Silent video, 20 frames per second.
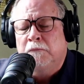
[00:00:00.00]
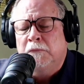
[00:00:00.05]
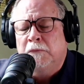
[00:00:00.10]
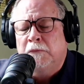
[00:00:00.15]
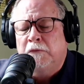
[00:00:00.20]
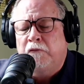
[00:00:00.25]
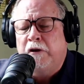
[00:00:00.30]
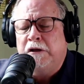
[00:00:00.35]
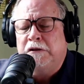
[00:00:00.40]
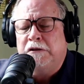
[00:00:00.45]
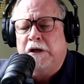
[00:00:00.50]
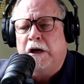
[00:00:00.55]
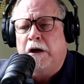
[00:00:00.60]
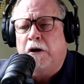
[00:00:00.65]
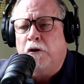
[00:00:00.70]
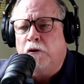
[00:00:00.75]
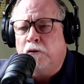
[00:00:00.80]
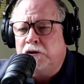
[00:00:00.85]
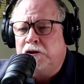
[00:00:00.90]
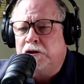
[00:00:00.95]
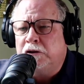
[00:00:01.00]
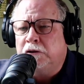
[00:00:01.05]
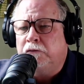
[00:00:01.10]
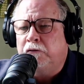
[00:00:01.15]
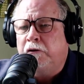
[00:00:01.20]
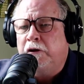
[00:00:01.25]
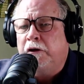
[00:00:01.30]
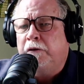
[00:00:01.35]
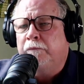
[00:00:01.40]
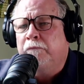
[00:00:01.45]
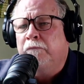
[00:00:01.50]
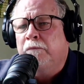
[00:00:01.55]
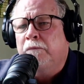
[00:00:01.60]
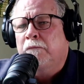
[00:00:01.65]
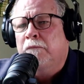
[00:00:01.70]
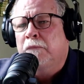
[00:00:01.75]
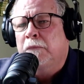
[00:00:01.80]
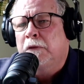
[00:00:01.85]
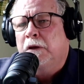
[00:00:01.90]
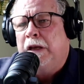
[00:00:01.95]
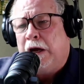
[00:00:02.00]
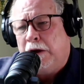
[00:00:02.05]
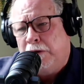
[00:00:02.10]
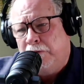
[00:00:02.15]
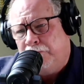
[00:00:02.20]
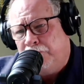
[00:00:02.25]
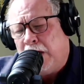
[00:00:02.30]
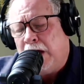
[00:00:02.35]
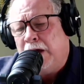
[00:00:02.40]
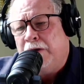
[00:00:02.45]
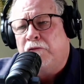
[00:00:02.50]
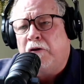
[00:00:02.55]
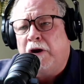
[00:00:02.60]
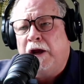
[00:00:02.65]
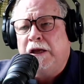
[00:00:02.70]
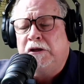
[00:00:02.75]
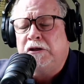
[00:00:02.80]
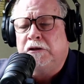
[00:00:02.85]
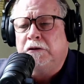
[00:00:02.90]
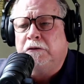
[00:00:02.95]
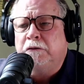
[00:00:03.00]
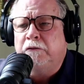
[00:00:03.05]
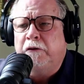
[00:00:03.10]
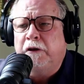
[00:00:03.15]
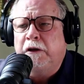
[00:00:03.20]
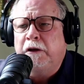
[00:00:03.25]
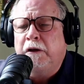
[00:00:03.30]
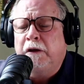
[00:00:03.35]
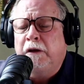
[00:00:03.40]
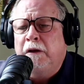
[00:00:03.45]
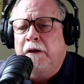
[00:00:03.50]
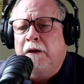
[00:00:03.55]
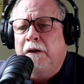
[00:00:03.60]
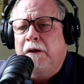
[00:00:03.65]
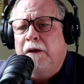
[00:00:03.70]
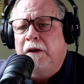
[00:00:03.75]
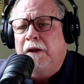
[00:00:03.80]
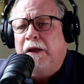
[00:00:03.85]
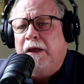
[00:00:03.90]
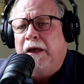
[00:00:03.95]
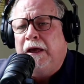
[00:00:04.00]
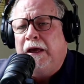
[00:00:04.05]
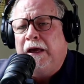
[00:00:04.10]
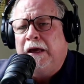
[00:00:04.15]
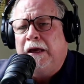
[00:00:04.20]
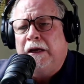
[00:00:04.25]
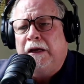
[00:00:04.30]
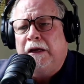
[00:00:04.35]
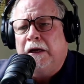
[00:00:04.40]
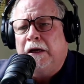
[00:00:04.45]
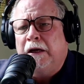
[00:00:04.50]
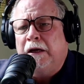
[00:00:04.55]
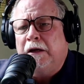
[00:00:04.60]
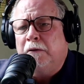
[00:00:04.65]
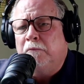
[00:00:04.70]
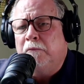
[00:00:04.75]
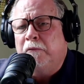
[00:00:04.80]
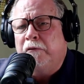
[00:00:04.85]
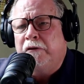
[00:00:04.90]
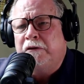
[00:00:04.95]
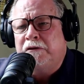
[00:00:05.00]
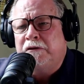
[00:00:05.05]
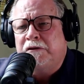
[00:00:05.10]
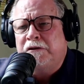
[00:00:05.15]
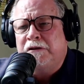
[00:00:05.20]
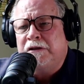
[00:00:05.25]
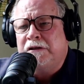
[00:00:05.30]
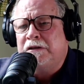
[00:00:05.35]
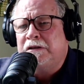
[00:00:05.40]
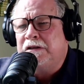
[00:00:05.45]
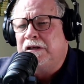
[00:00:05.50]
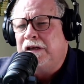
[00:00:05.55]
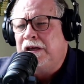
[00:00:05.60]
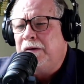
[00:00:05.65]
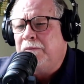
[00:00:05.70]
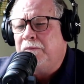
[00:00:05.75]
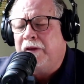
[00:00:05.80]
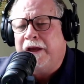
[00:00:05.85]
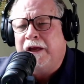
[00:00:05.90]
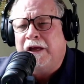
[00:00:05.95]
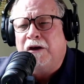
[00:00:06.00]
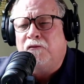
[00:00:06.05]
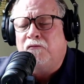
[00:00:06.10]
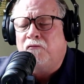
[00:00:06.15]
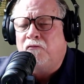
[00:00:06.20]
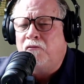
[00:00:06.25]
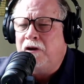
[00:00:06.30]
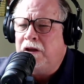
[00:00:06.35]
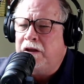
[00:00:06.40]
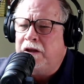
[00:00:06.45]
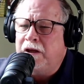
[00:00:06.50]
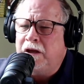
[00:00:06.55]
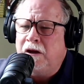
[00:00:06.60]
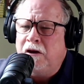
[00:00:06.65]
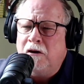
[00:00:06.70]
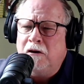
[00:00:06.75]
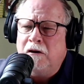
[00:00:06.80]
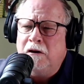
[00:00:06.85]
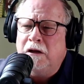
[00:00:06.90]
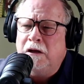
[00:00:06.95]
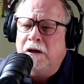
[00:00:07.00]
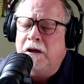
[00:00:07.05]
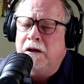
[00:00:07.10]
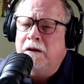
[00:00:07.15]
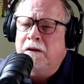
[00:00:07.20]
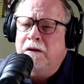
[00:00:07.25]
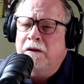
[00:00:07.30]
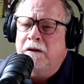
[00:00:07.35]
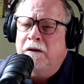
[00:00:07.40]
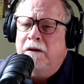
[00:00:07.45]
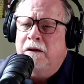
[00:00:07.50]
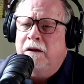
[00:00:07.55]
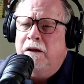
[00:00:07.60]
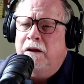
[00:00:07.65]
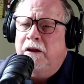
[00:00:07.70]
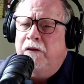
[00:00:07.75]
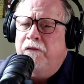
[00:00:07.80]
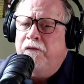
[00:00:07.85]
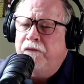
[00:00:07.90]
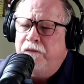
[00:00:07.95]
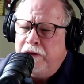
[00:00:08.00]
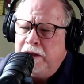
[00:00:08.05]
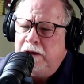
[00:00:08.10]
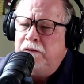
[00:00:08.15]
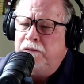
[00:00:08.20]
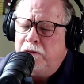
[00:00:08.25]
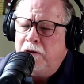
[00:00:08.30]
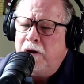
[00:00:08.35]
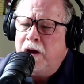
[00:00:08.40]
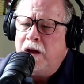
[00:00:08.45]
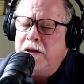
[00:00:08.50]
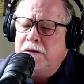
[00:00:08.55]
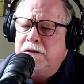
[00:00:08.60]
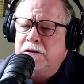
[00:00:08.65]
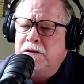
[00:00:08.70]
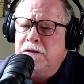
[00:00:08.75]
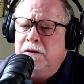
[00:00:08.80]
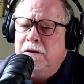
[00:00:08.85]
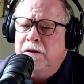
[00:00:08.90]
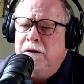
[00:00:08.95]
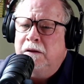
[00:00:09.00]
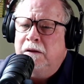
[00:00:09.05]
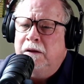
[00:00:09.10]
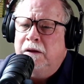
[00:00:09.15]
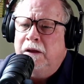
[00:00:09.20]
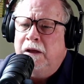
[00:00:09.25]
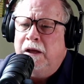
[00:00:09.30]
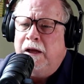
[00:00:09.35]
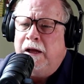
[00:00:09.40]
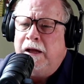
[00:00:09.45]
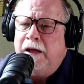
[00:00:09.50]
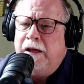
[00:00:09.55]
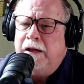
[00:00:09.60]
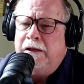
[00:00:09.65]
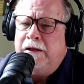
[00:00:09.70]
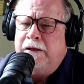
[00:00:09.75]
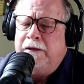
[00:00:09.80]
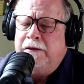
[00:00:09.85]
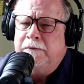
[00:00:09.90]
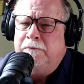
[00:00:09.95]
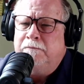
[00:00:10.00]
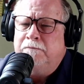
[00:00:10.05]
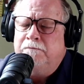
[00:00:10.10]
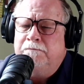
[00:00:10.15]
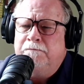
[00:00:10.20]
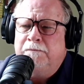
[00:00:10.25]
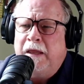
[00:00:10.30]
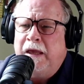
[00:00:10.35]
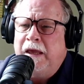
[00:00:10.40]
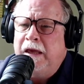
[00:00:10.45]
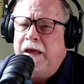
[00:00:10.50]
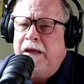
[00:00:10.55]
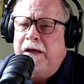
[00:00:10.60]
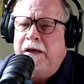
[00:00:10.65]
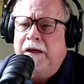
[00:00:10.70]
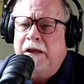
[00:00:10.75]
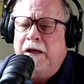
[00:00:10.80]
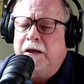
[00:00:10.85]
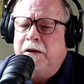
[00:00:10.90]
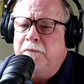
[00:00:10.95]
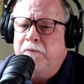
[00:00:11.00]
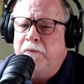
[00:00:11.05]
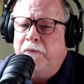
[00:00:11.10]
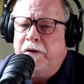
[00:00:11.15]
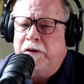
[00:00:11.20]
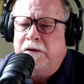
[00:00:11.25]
raising our own children, now have 5 grandchildren. And this just seemed like a really good fit for us. The